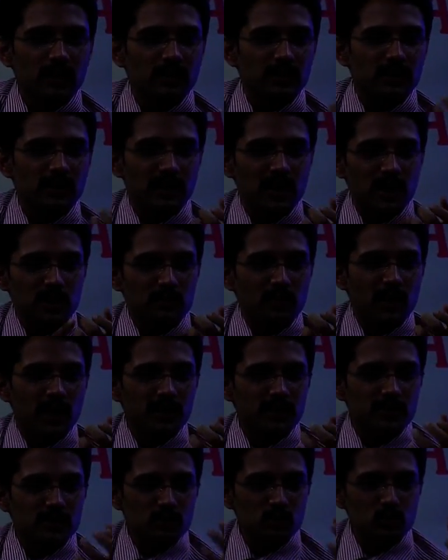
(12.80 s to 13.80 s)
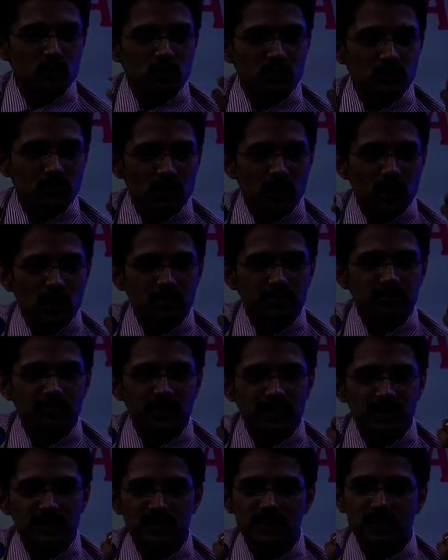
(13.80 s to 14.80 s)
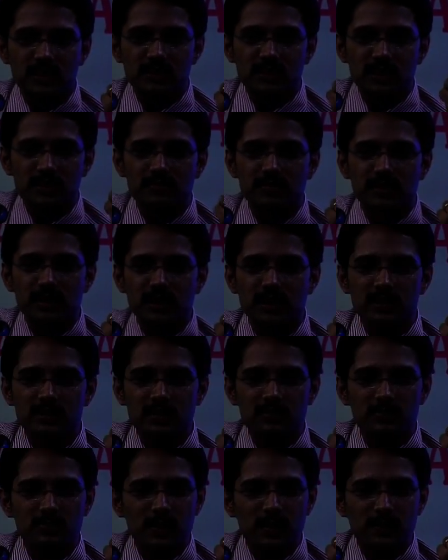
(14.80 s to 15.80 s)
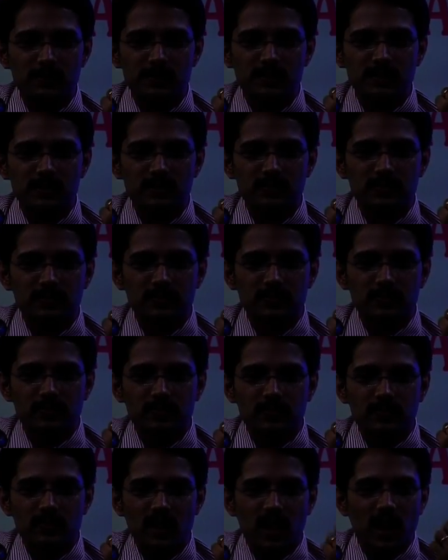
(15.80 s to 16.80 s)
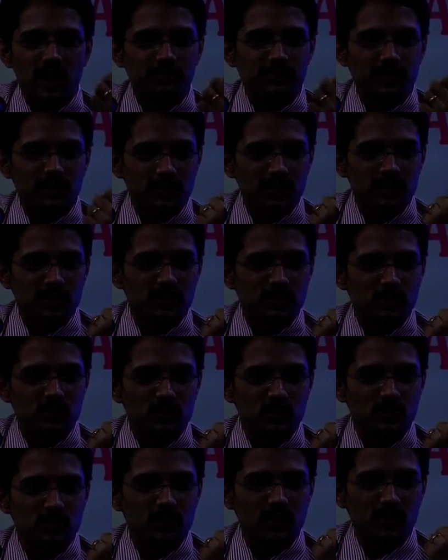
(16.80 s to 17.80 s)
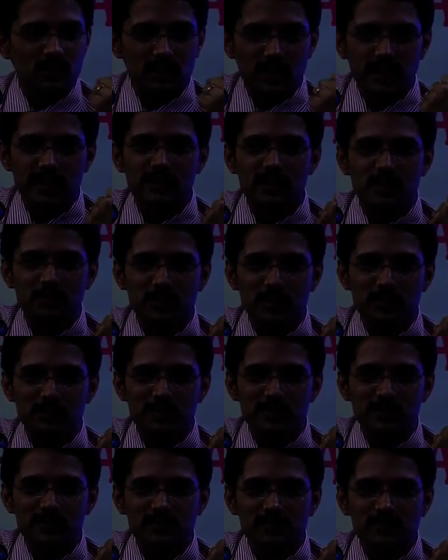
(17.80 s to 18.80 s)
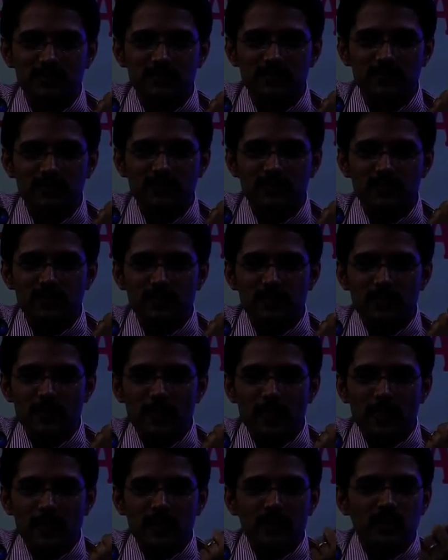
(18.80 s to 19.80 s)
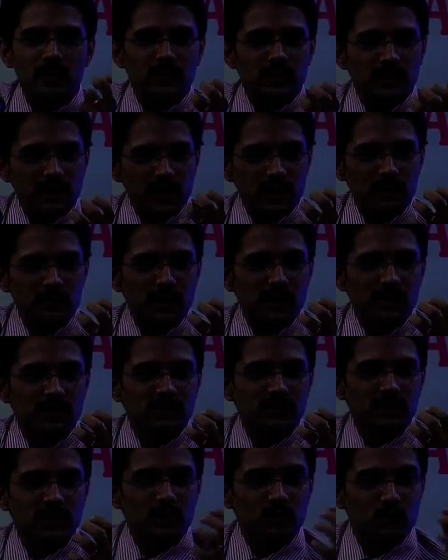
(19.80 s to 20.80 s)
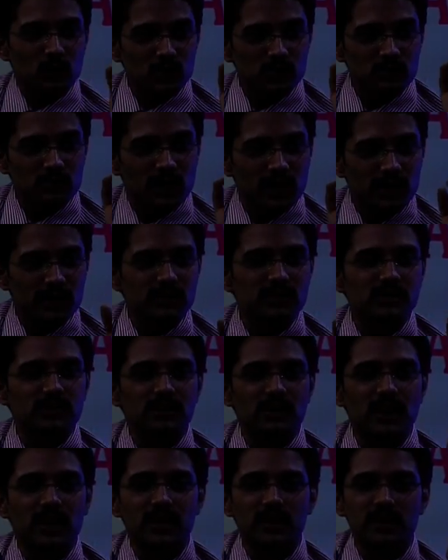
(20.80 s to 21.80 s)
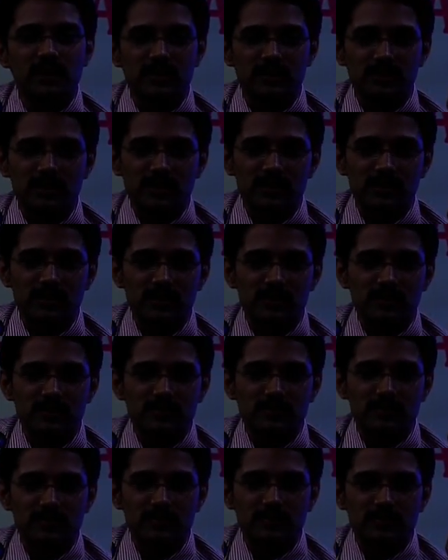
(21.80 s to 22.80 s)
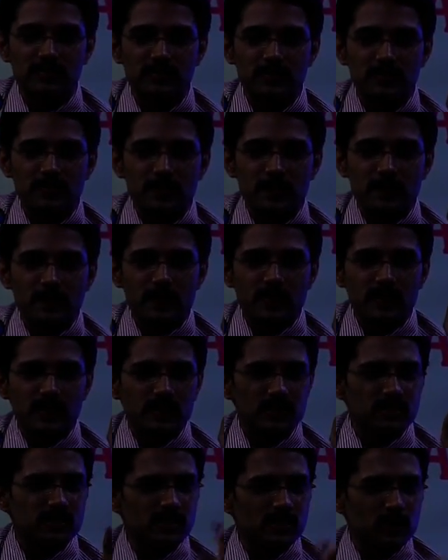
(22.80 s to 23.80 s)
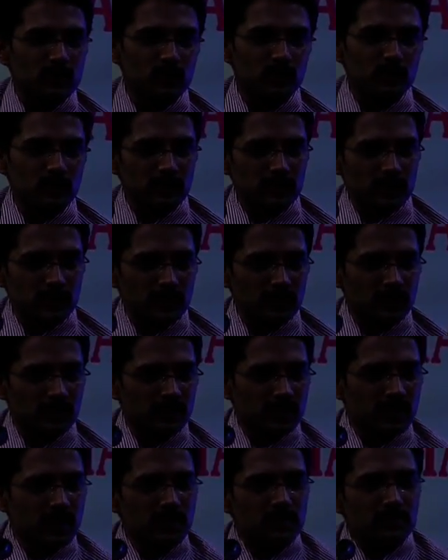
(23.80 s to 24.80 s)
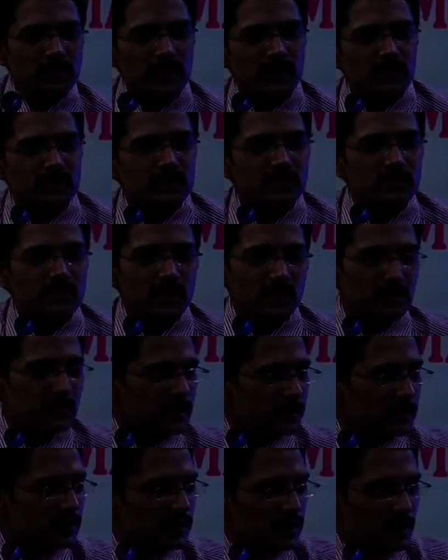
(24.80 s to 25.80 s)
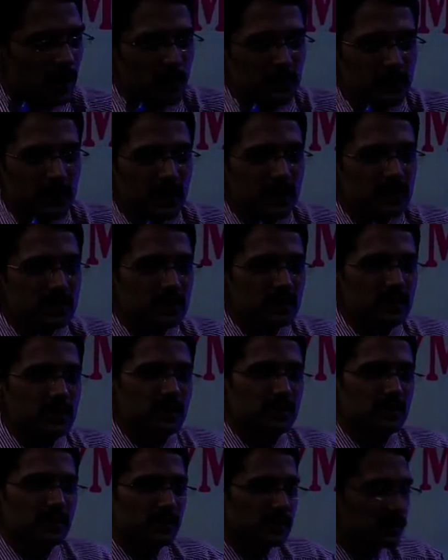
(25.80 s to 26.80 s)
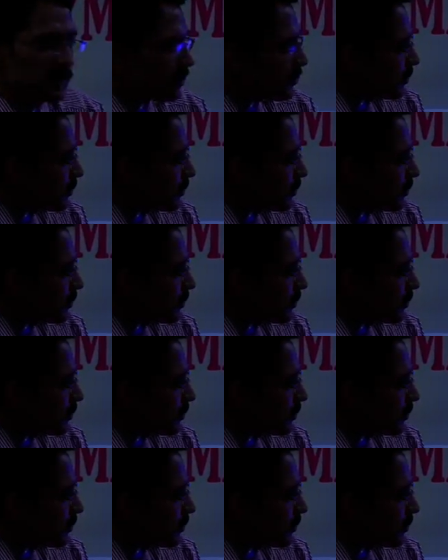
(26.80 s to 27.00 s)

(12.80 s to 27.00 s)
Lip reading: There are marks to fixtures and fittings of pipes. After this, you should not tight the pipe. There are marks. Those marks carry designs. This is how the trademarks the copyrights in designs are